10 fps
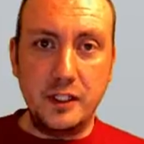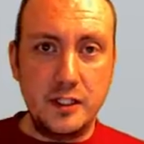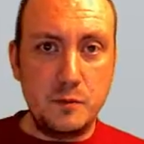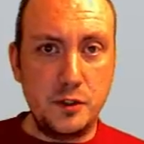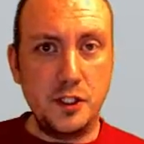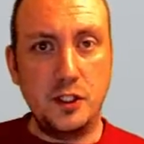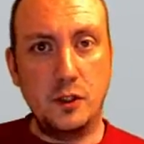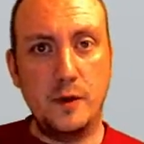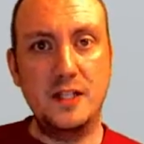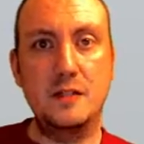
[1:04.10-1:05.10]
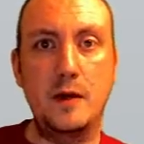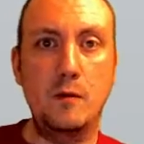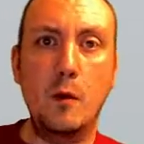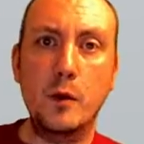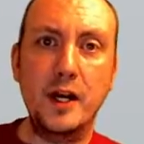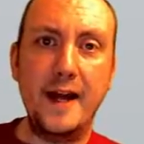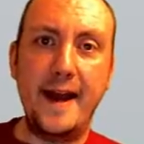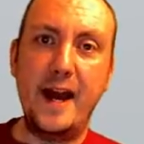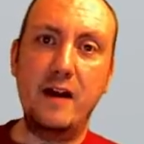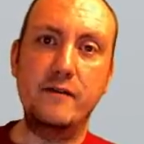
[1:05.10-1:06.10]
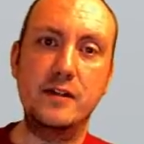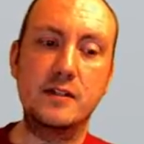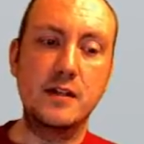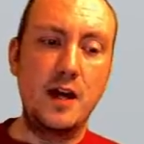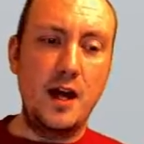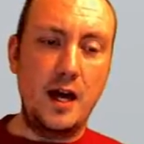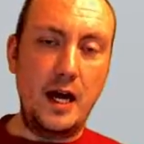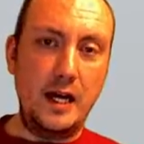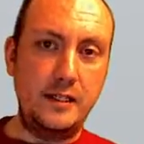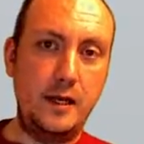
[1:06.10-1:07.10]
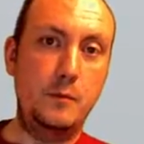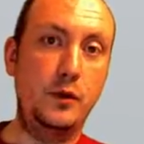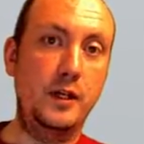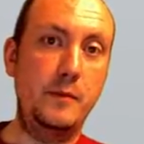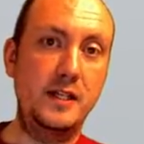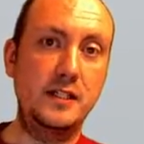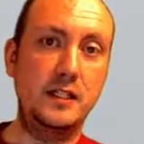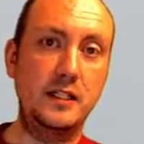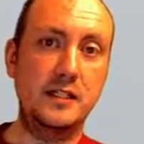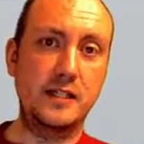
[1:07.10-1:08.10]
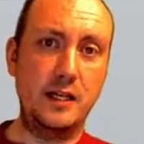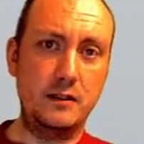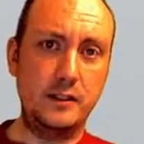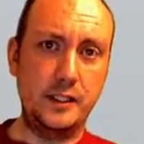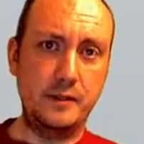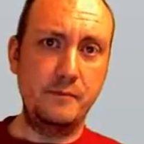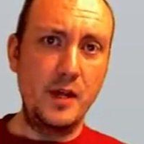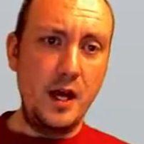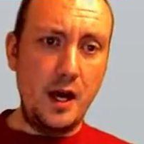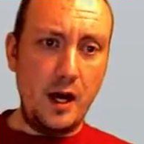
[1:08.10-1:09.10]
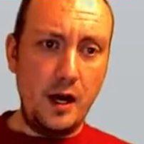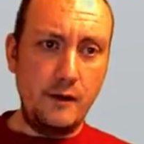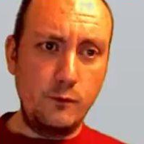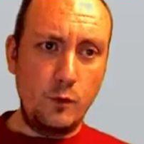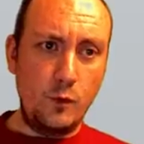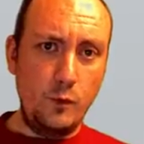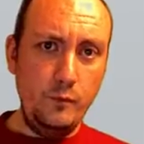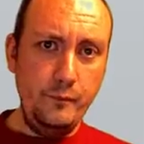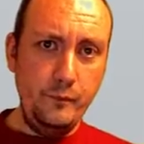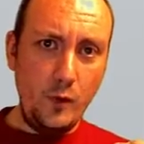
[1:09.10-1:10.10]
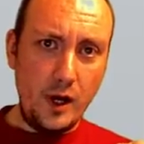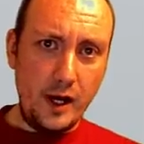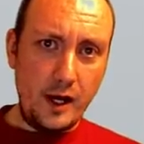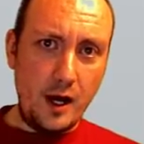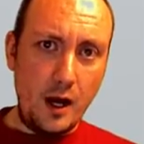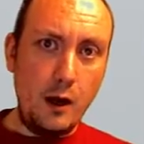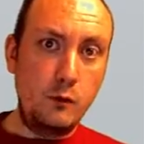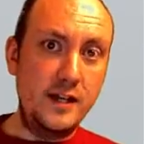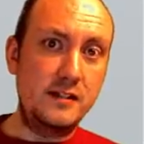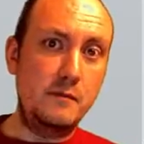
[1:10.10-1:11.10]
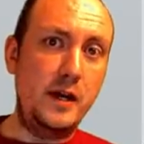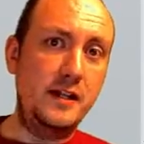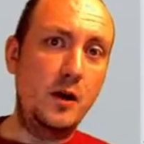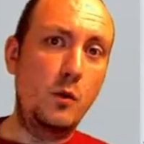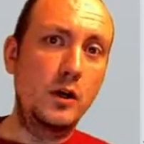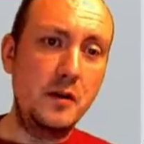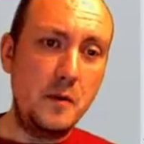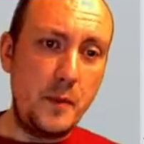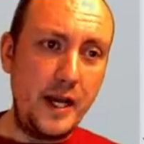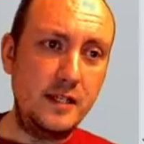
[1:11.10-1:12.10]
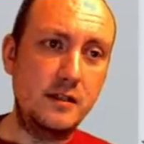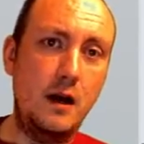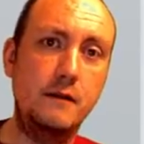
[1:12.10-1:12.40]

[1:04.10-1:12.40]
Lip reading: particular resume, what we're going to have is a template, basically a skeleton, a resume that we're going to base off